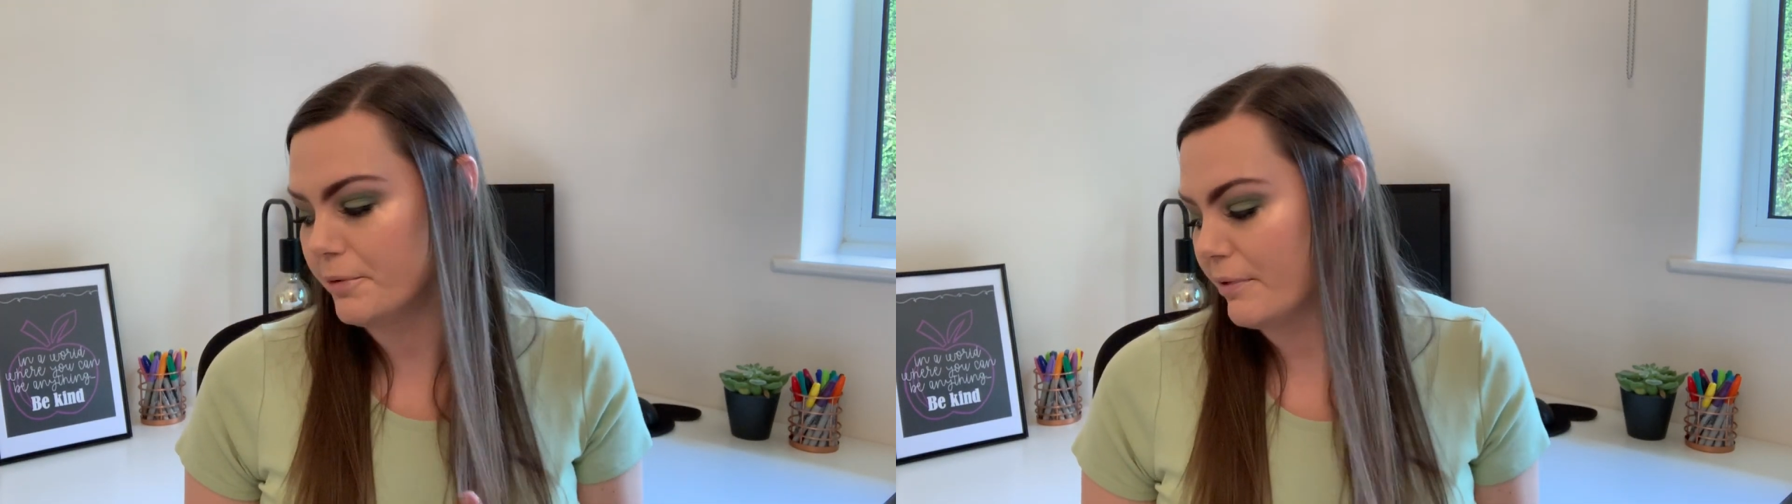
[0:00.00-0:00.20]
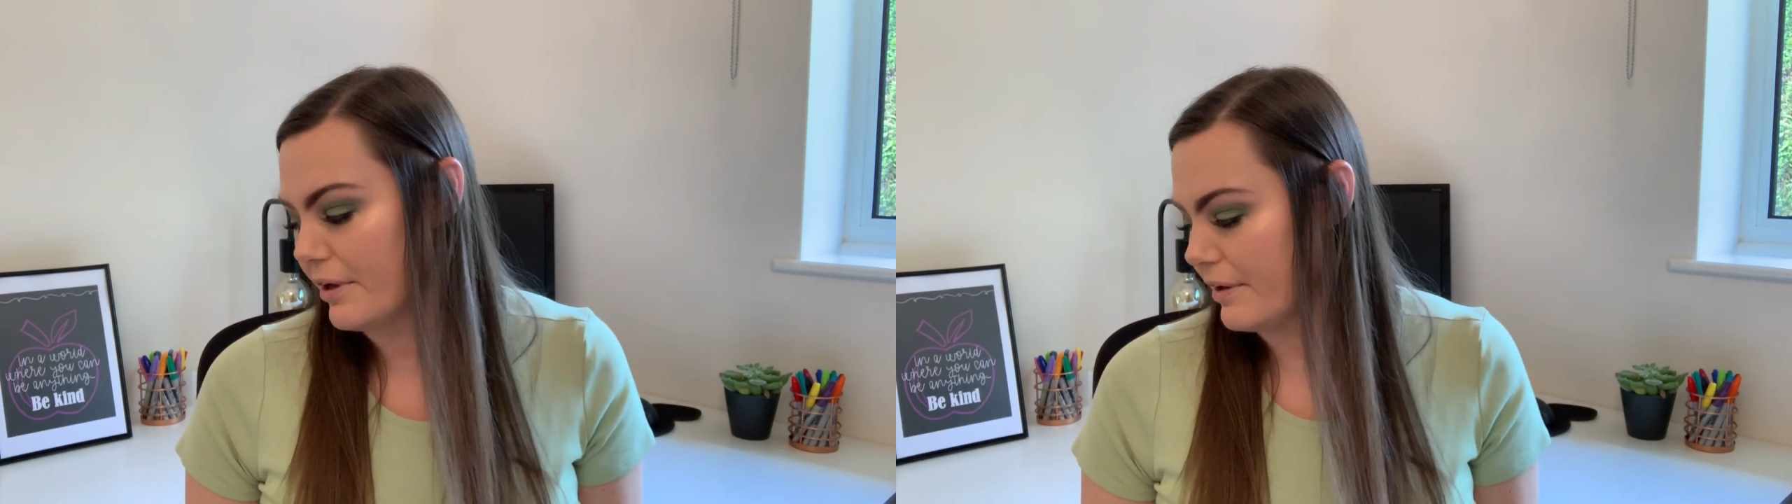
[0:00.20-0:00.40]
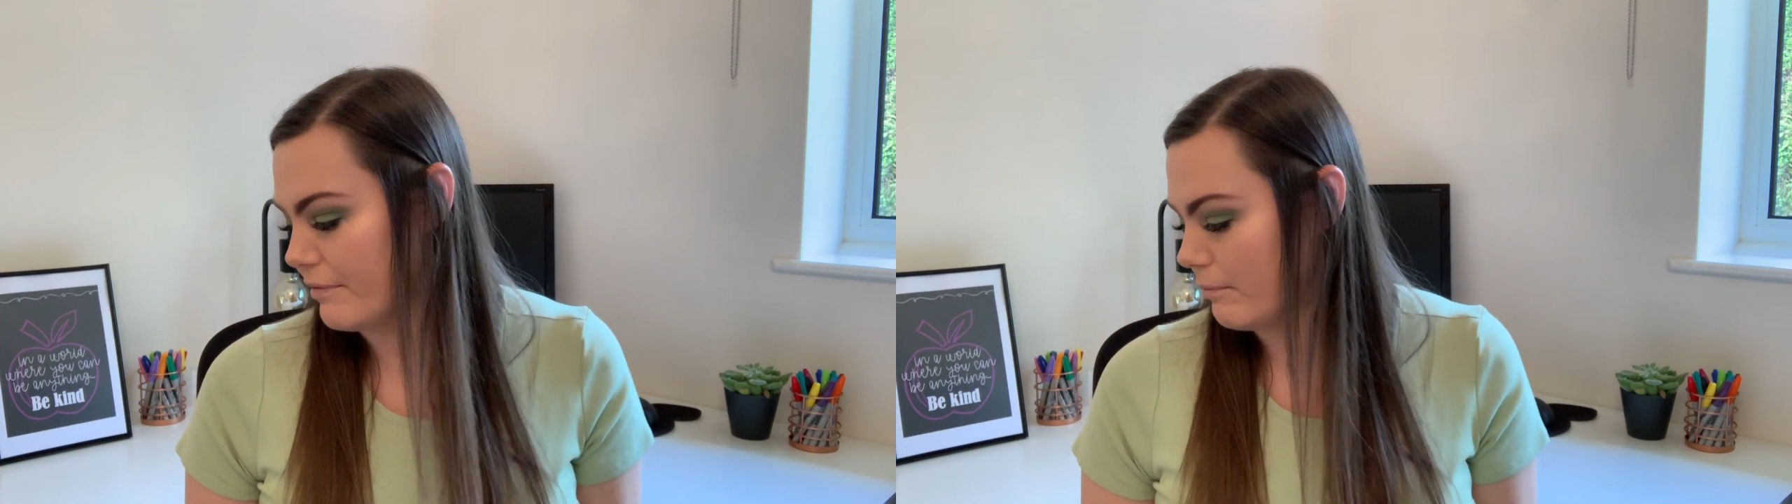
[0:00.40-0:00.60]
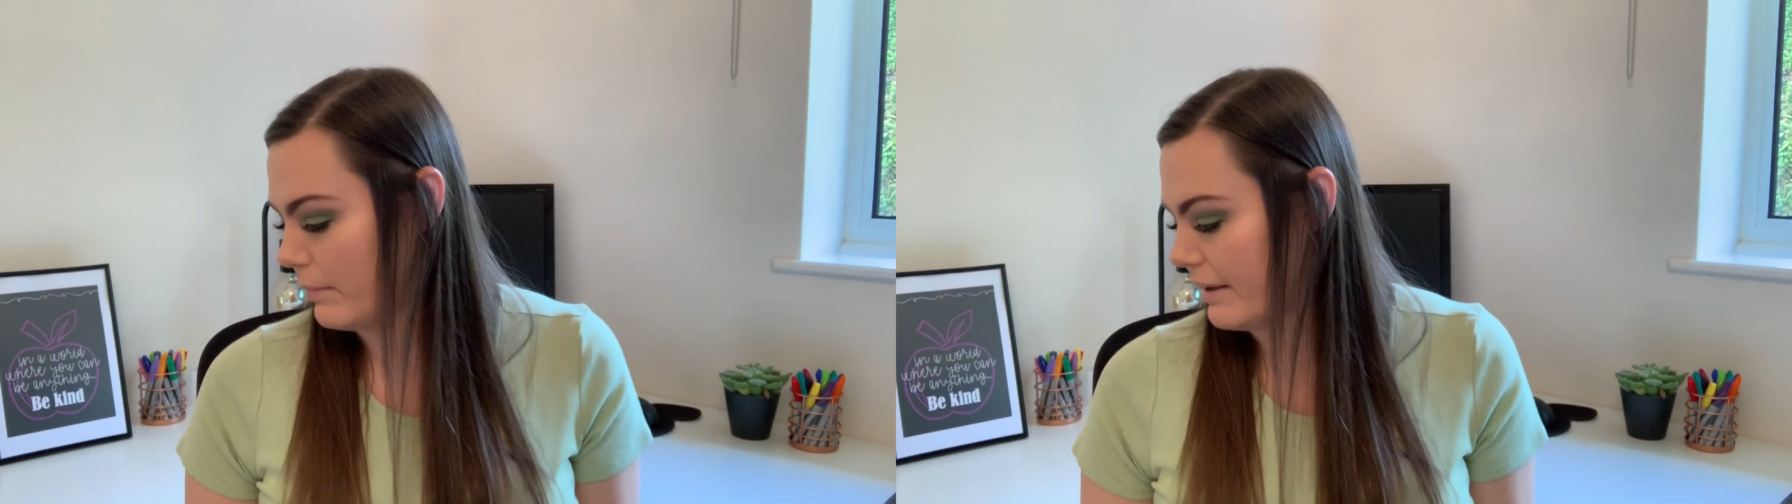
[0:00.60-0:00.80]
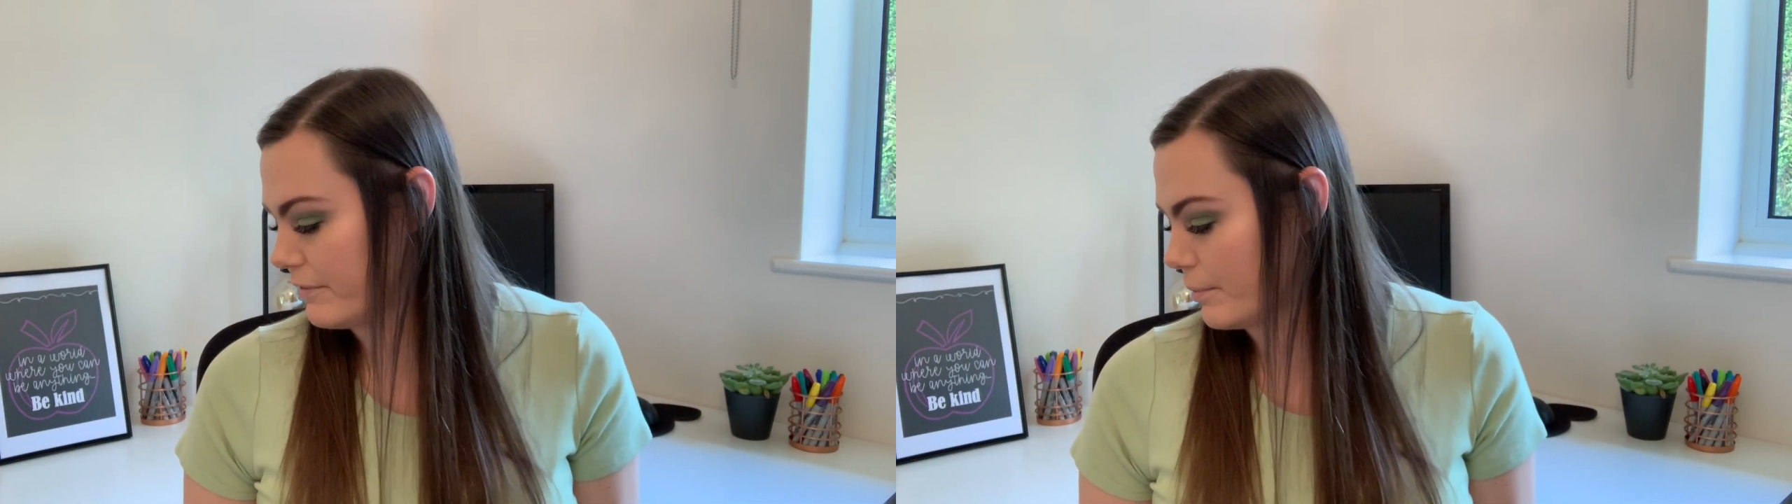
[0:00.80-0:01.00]
number,
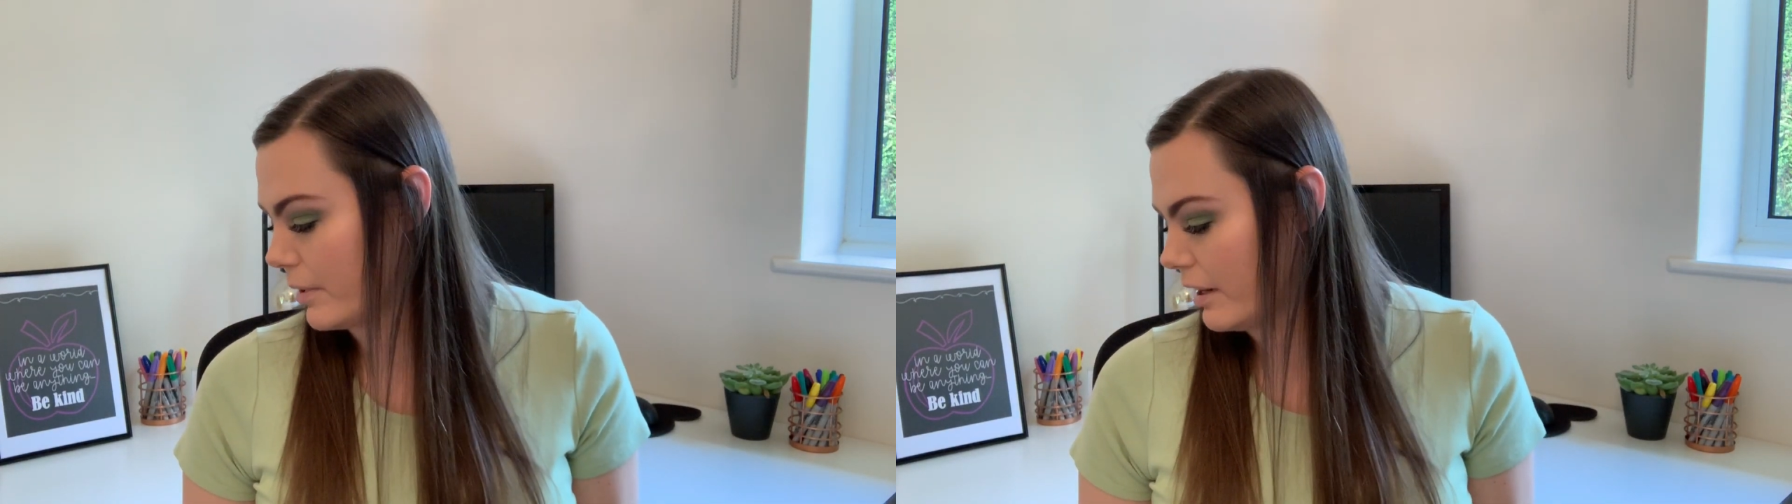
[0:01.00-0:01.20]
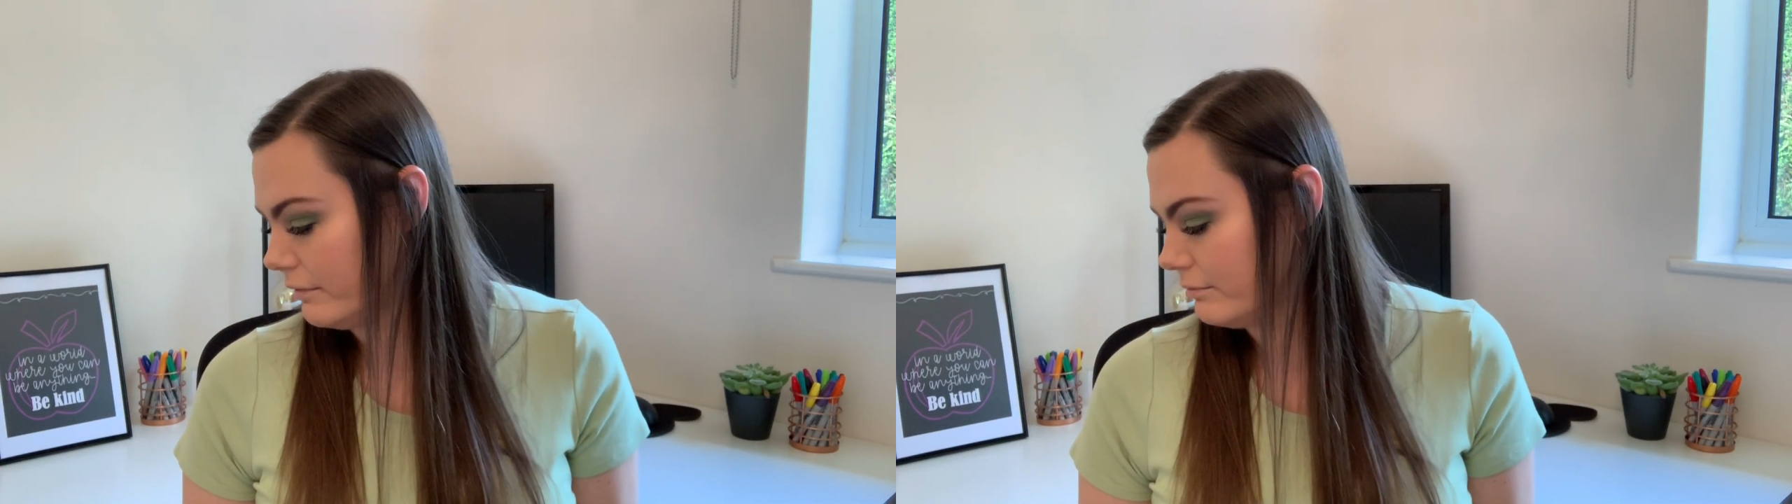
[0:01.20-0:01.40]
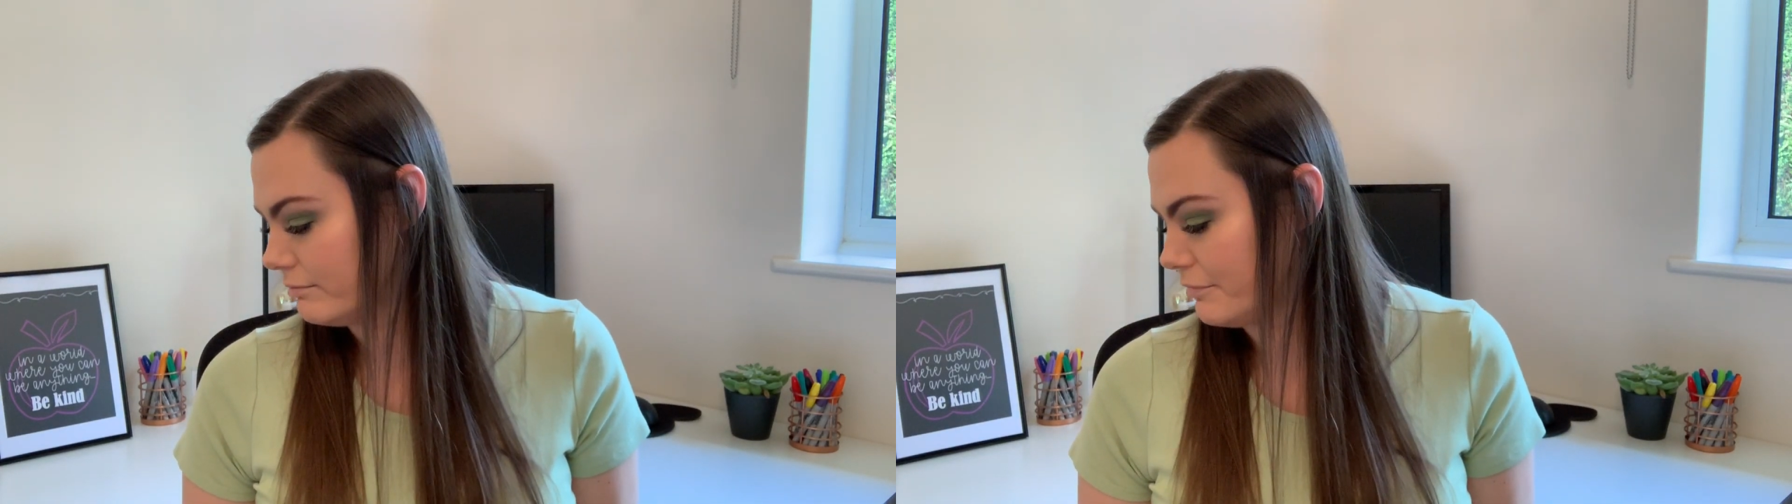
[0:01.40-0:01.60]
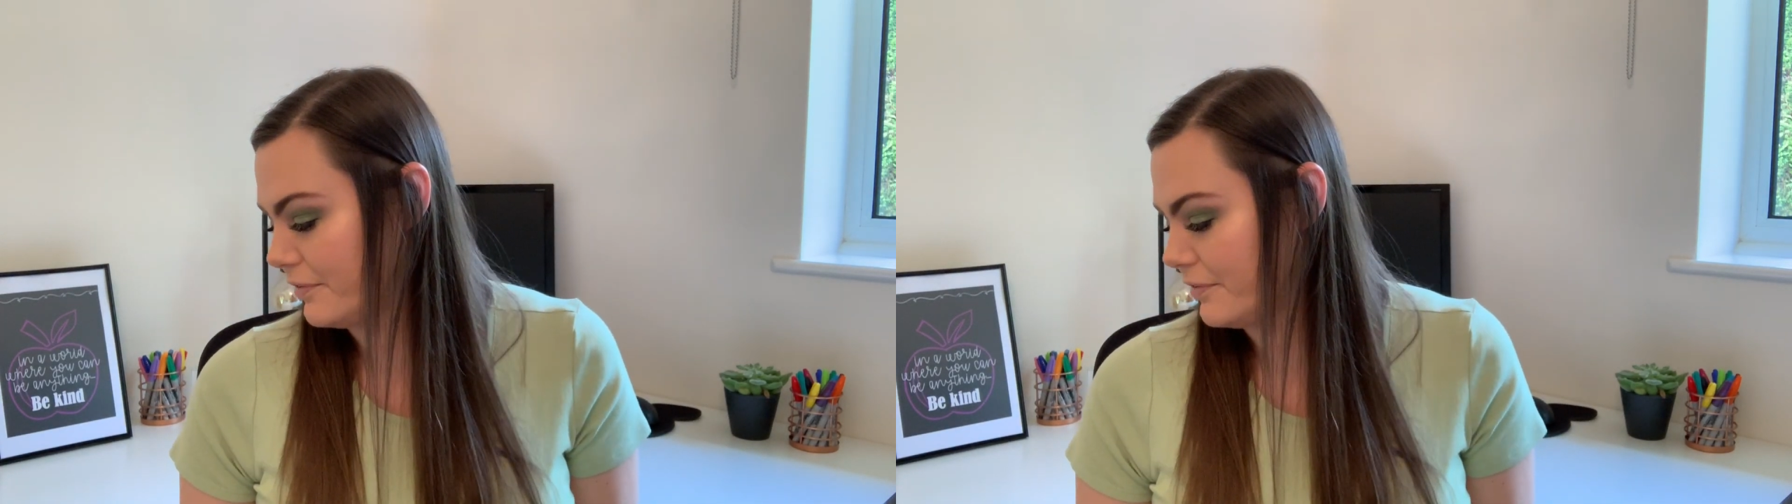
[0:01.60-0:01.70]
whatever we're on,